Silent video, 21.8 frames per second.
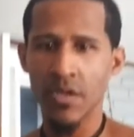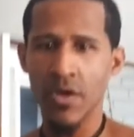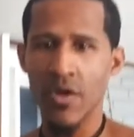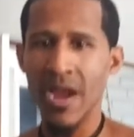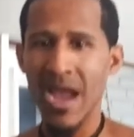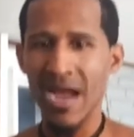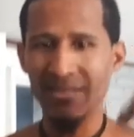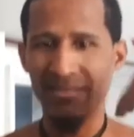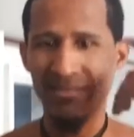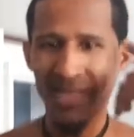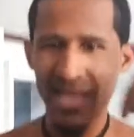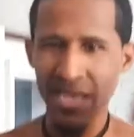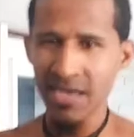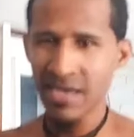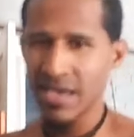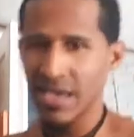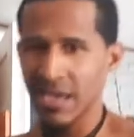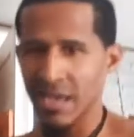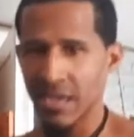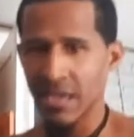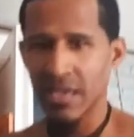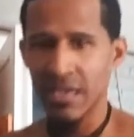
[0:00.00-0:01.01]
You're not
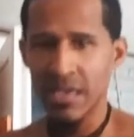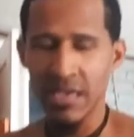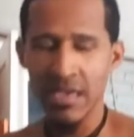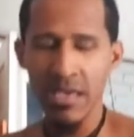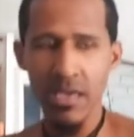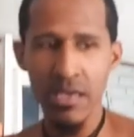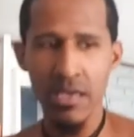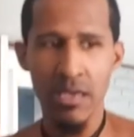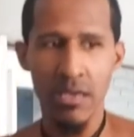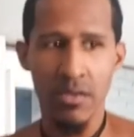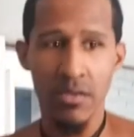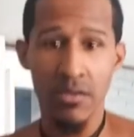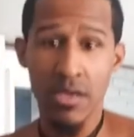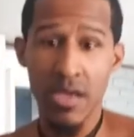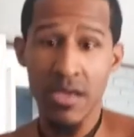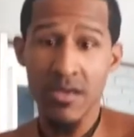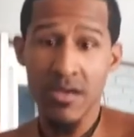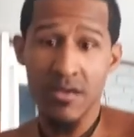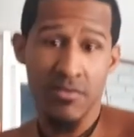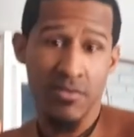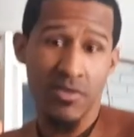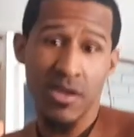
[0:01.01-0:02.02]
thinking,
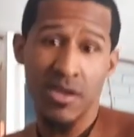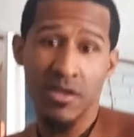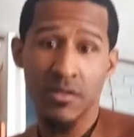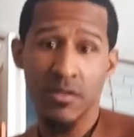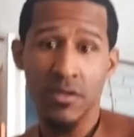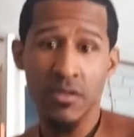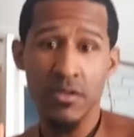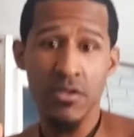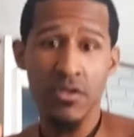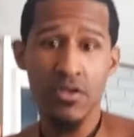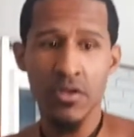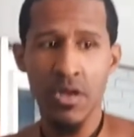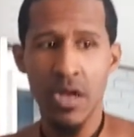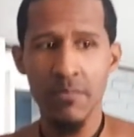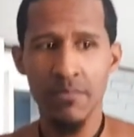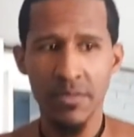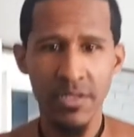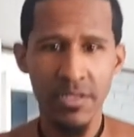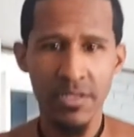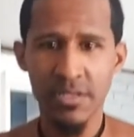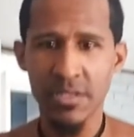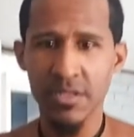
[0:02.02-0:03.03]
should I do this? Should I
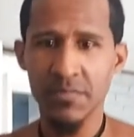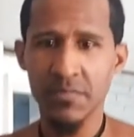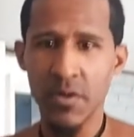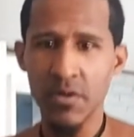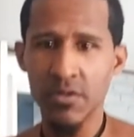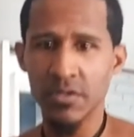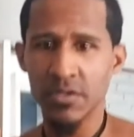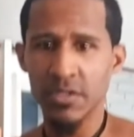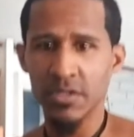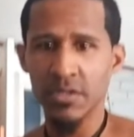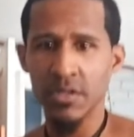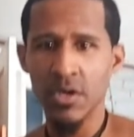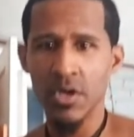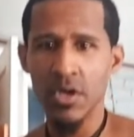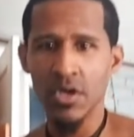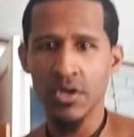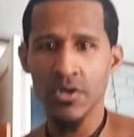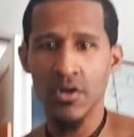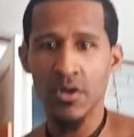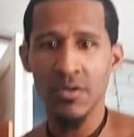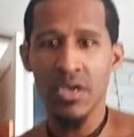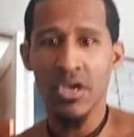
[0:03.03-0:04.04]
please this person?
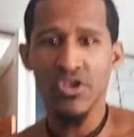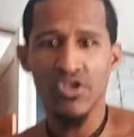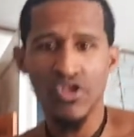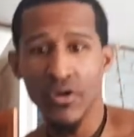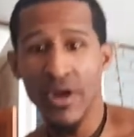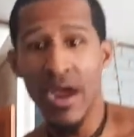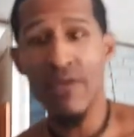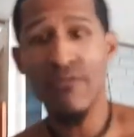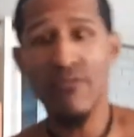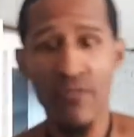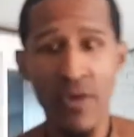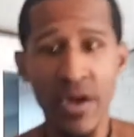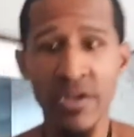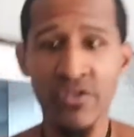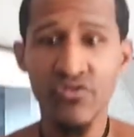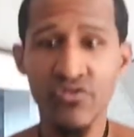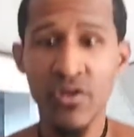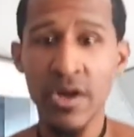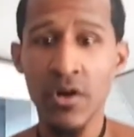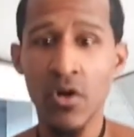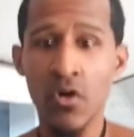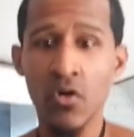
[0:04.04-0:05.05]
You know, should I run and
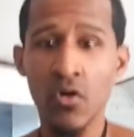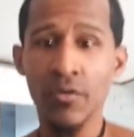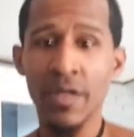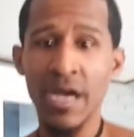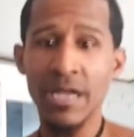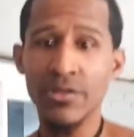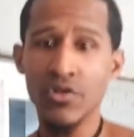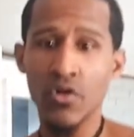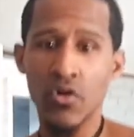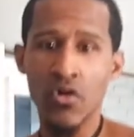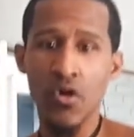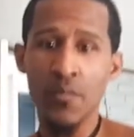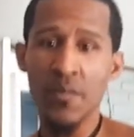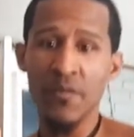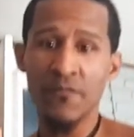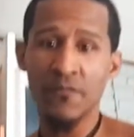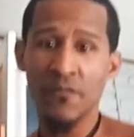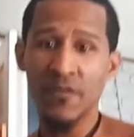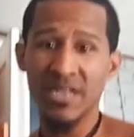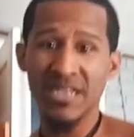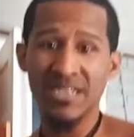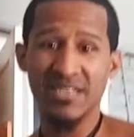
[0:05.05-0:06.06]
try to hold that door open
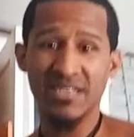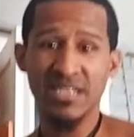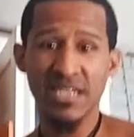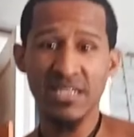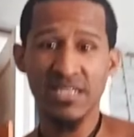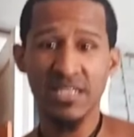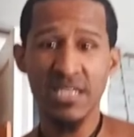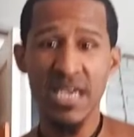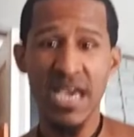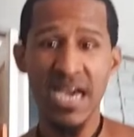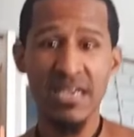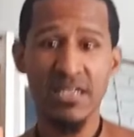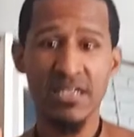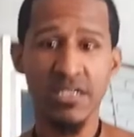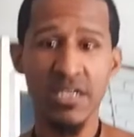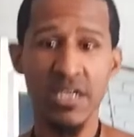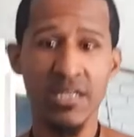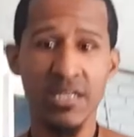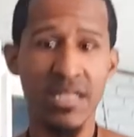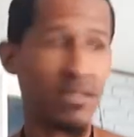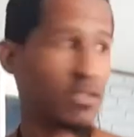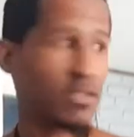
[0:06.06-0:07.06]
for that sexy ass
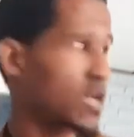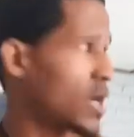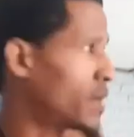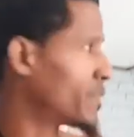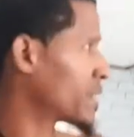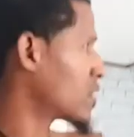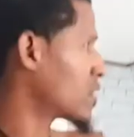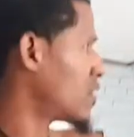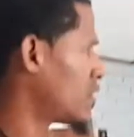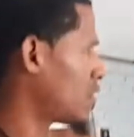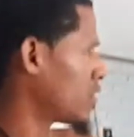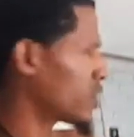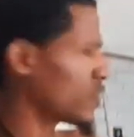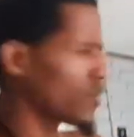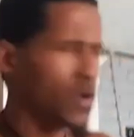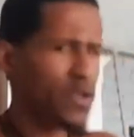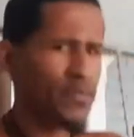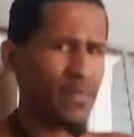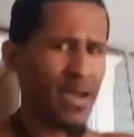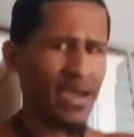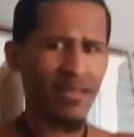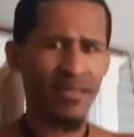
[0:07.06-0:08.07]
chick that's coming all the
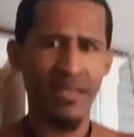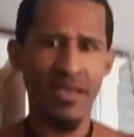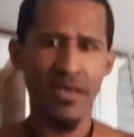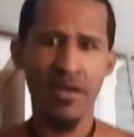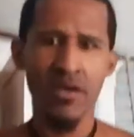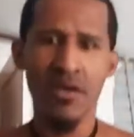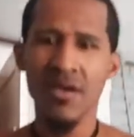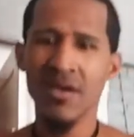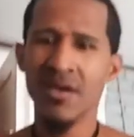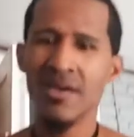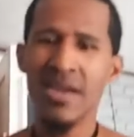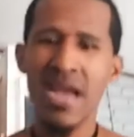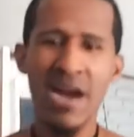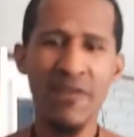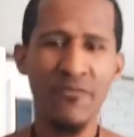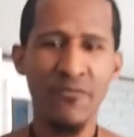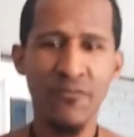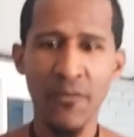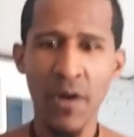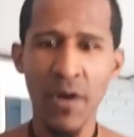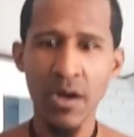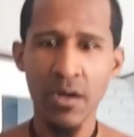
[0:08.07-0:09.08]
way back there? Nah,
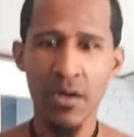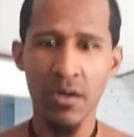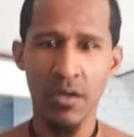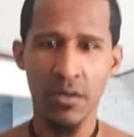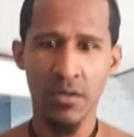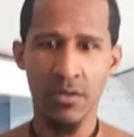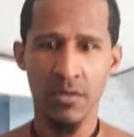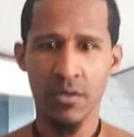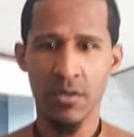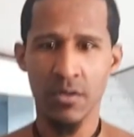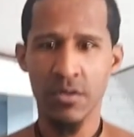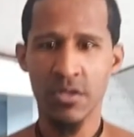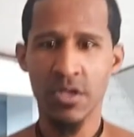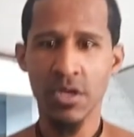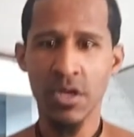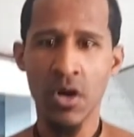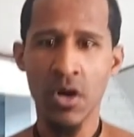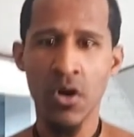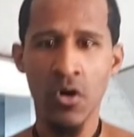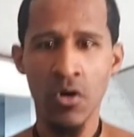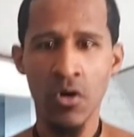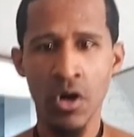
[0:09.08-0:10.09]
fuck her. She
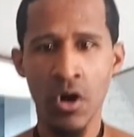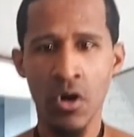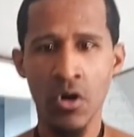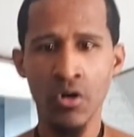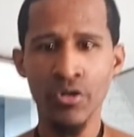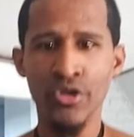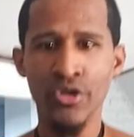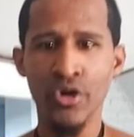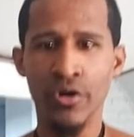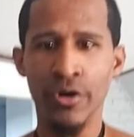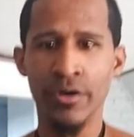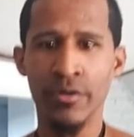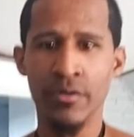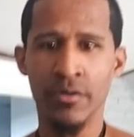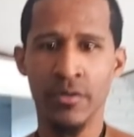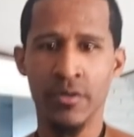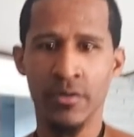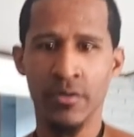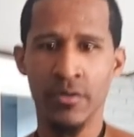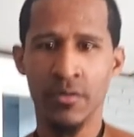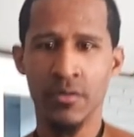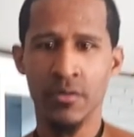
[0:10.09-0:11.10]
can hold her own door.
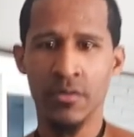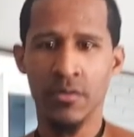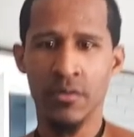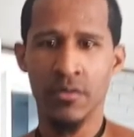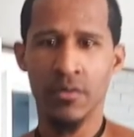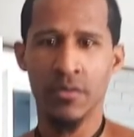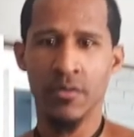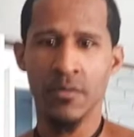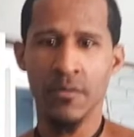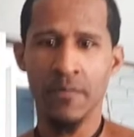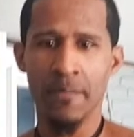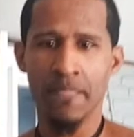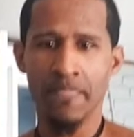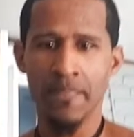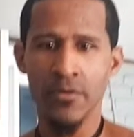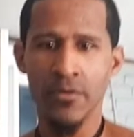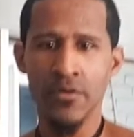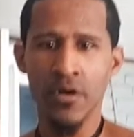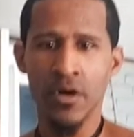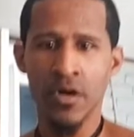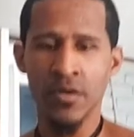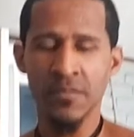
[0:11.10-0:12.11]

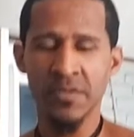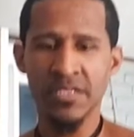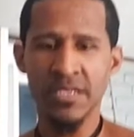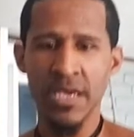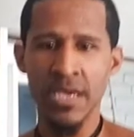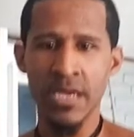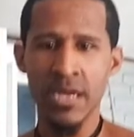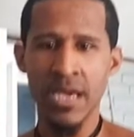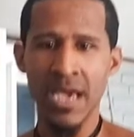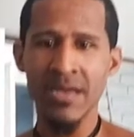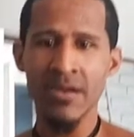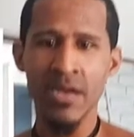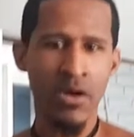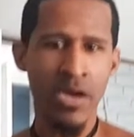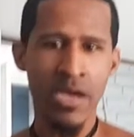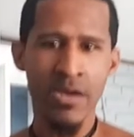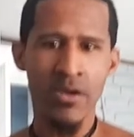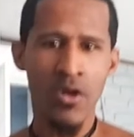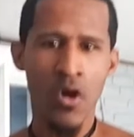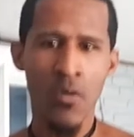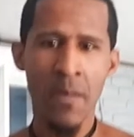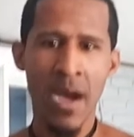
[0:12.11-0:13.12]
You know what I'm saying? Ain't
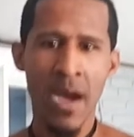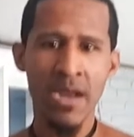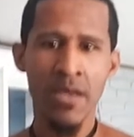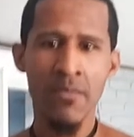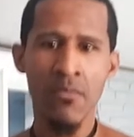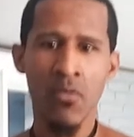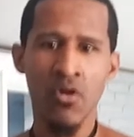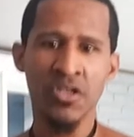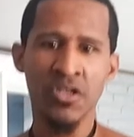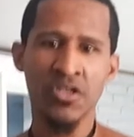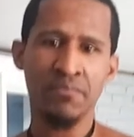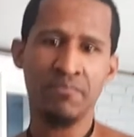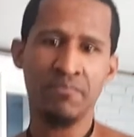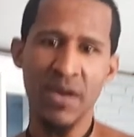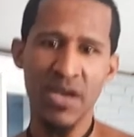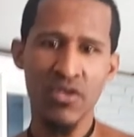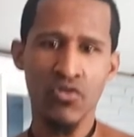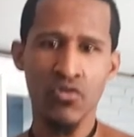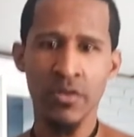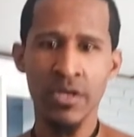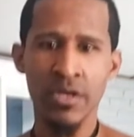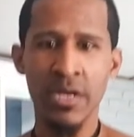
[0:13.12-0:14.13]
nobody more
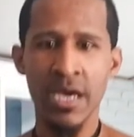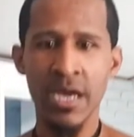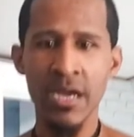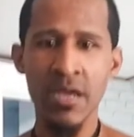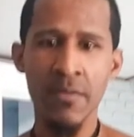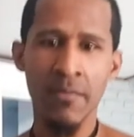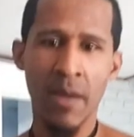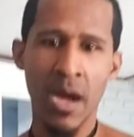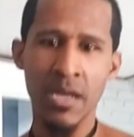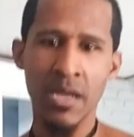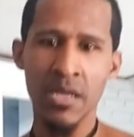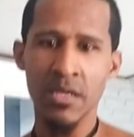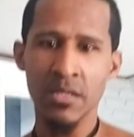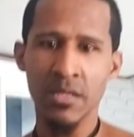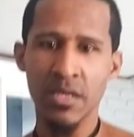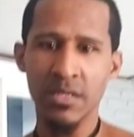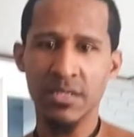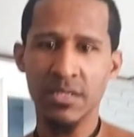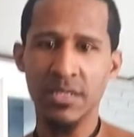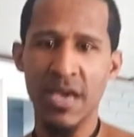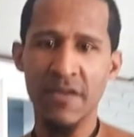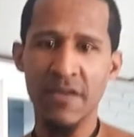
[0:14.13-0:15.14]
special than anybody in
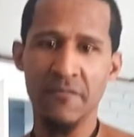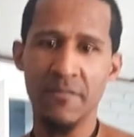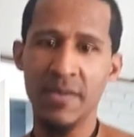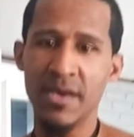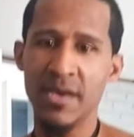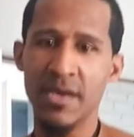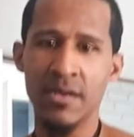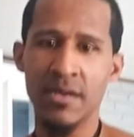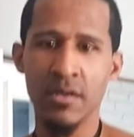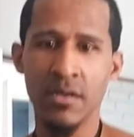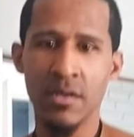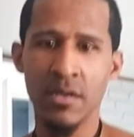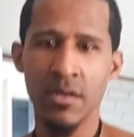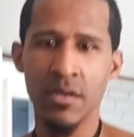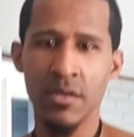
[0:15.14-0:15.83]
this life, man.